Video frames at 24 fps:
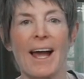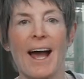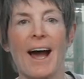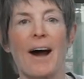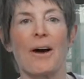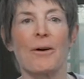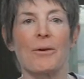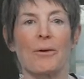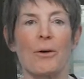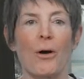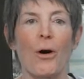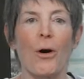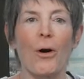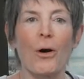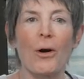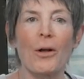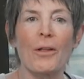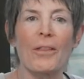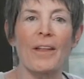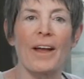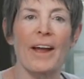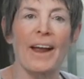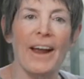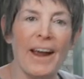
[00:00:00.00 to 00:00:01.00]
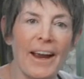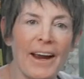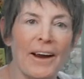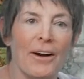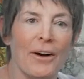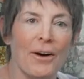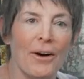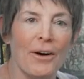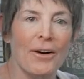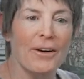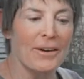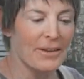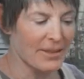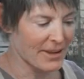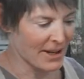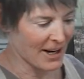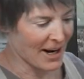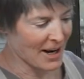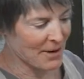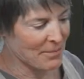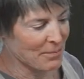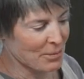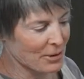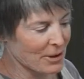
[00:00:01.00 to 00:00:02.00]
out all the air
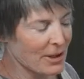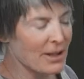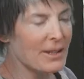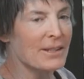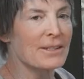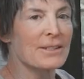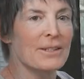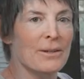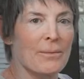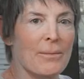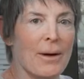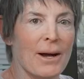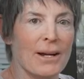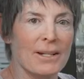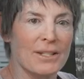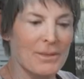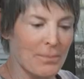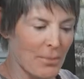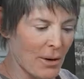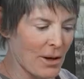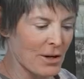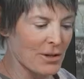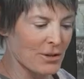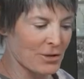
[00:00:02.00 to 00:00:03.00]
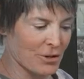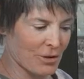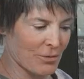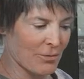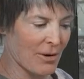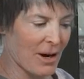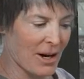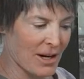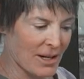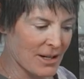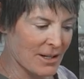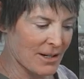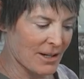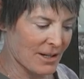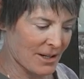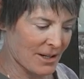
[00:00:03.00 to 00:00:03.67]
that I put into my sponge, right?